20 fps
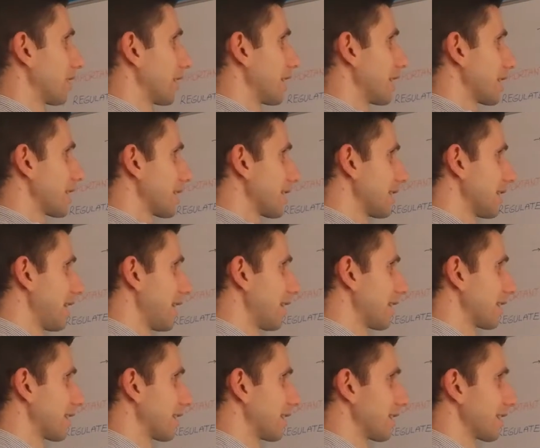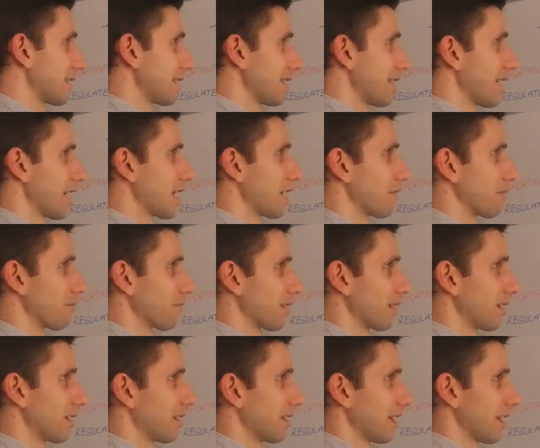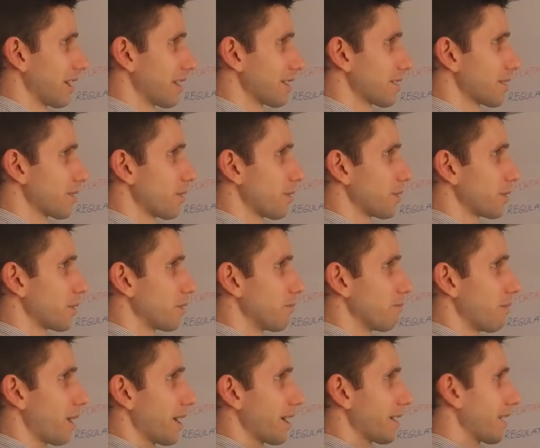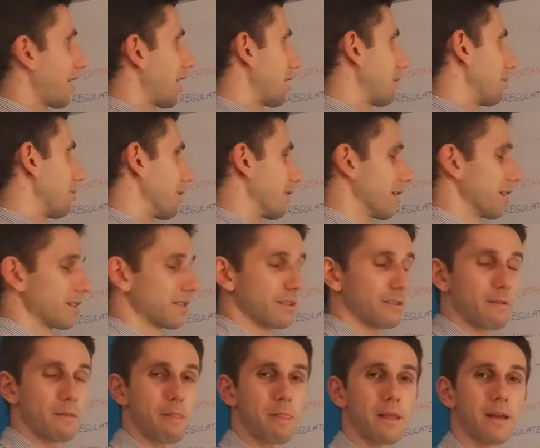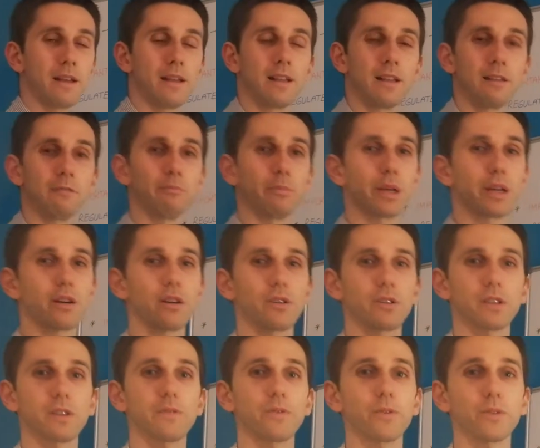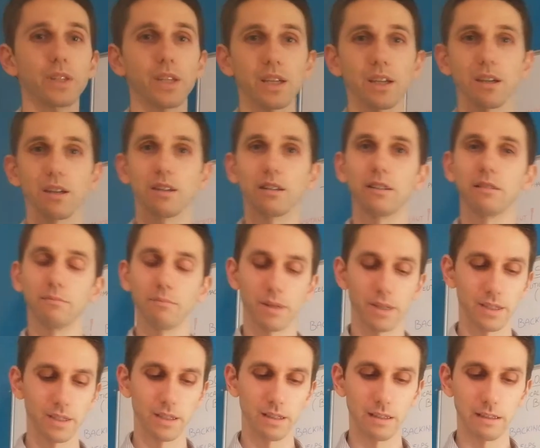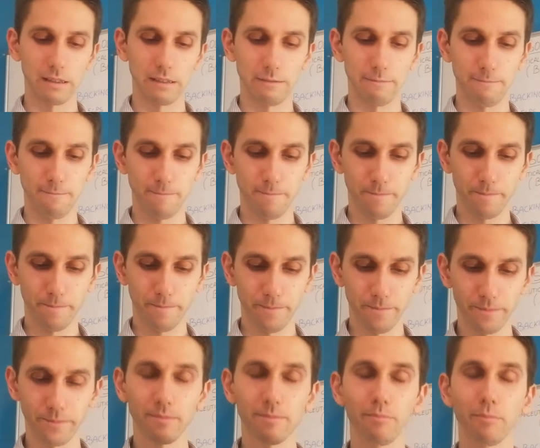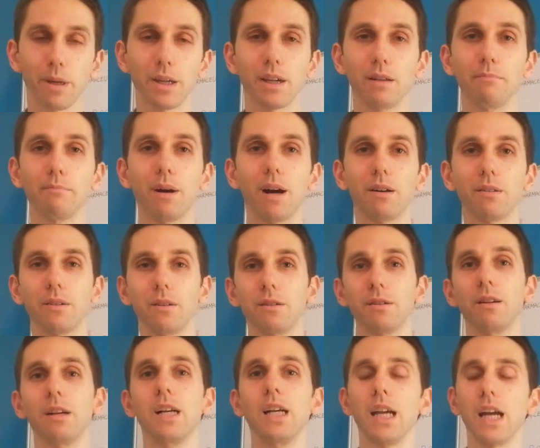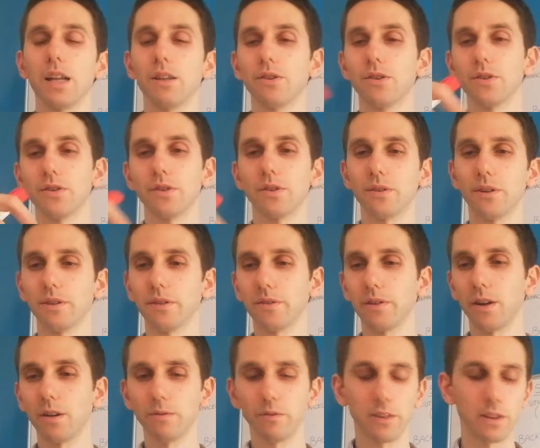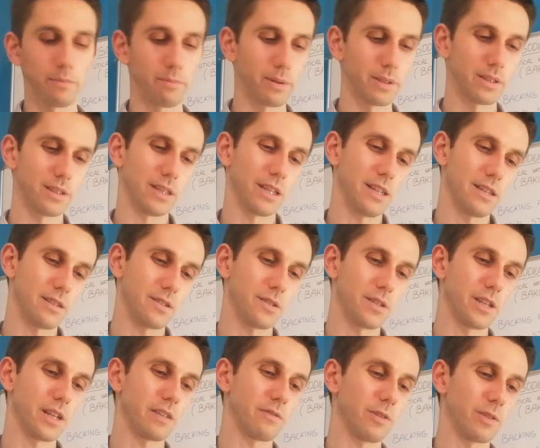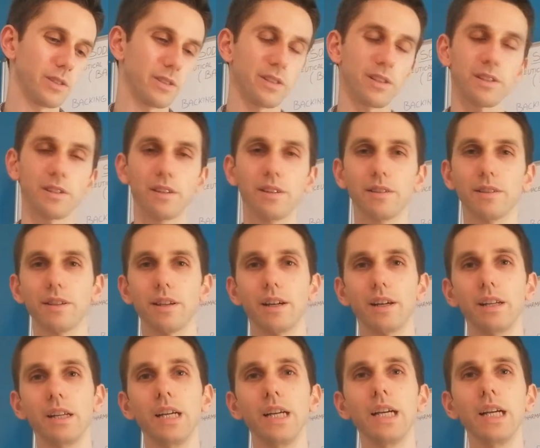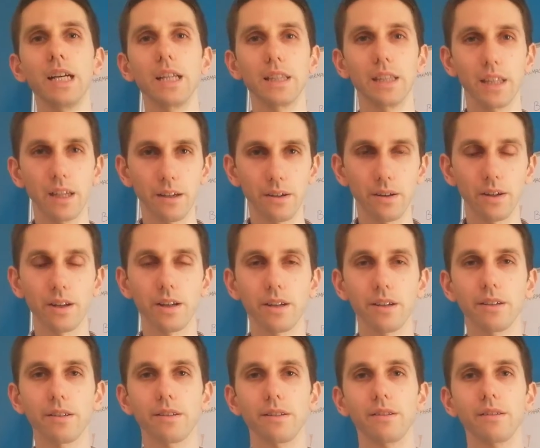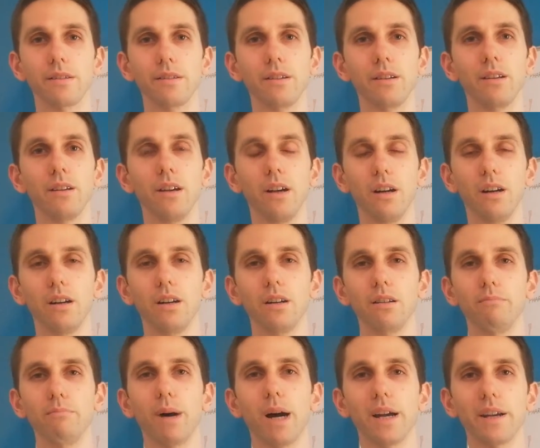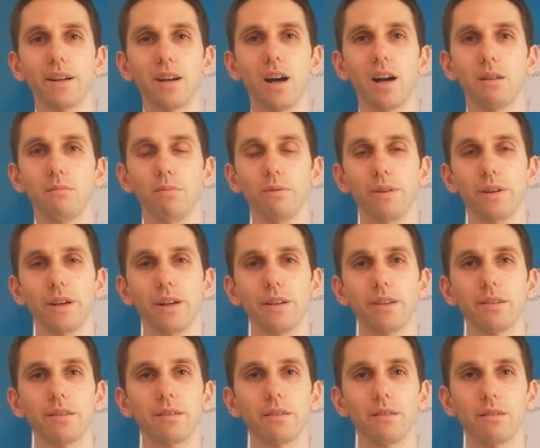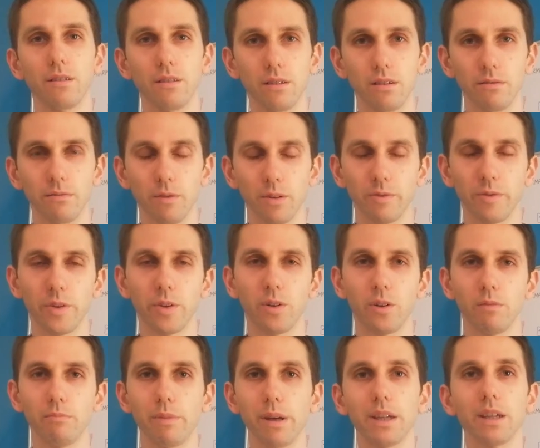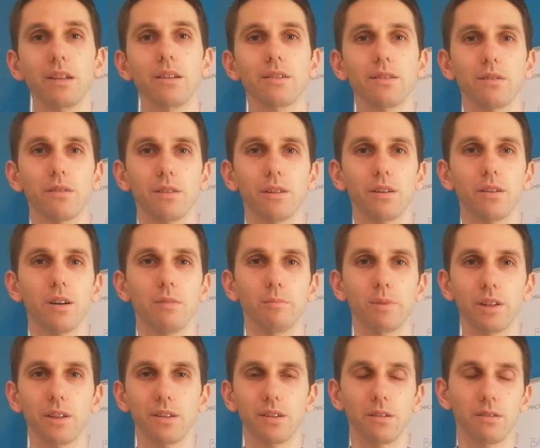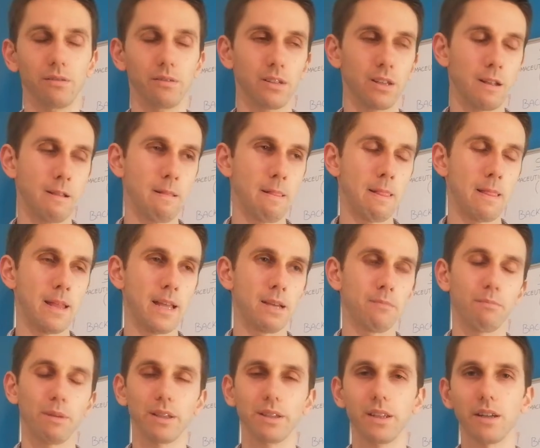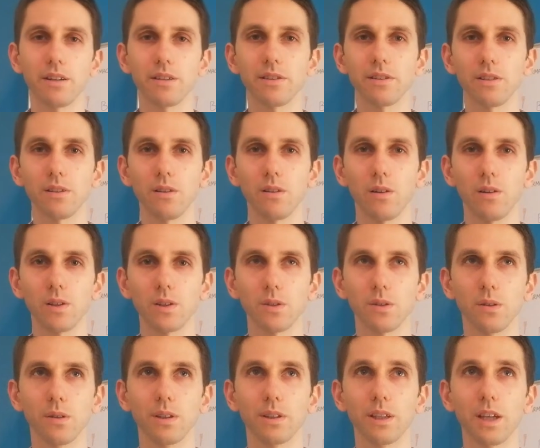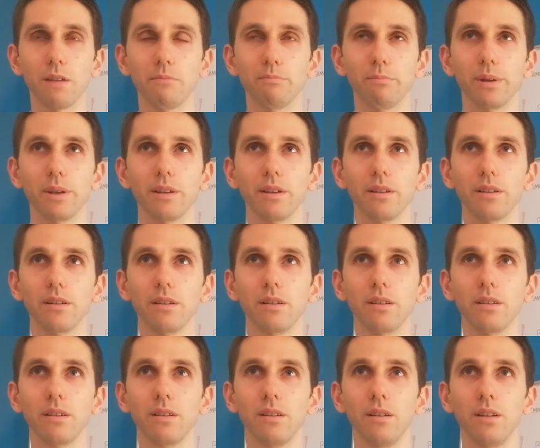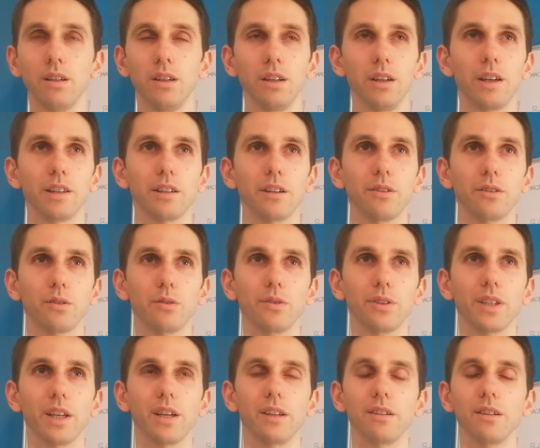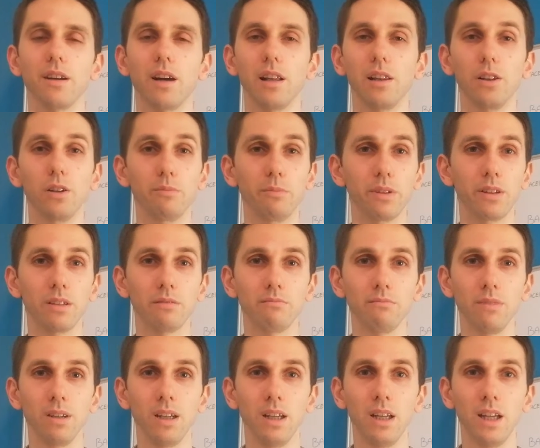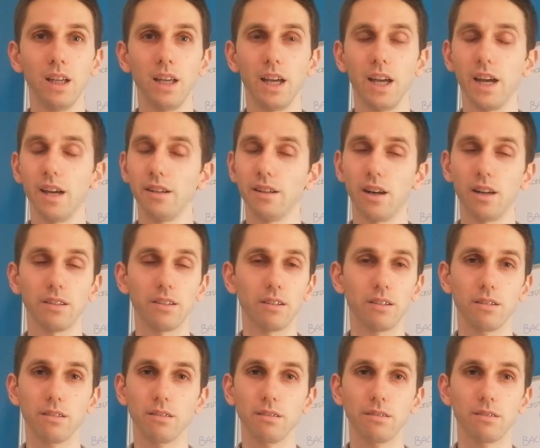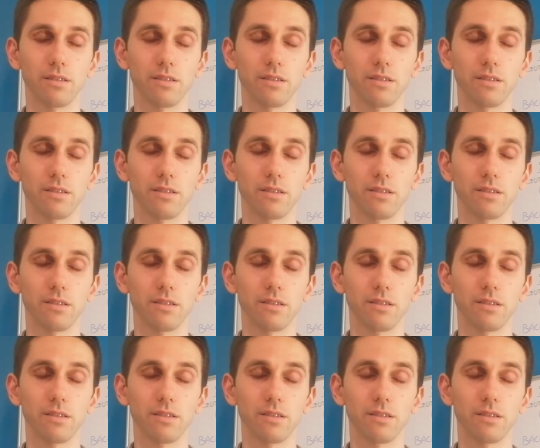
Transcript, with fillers: it's not the same as sodium bicarbonate because if you take a basically baking powder and you just turn it around, flip it and see it what it is inside, there is uh, bicarbonate or what we call baking soda commonly known. But there's also it can be it can contain aluminum and other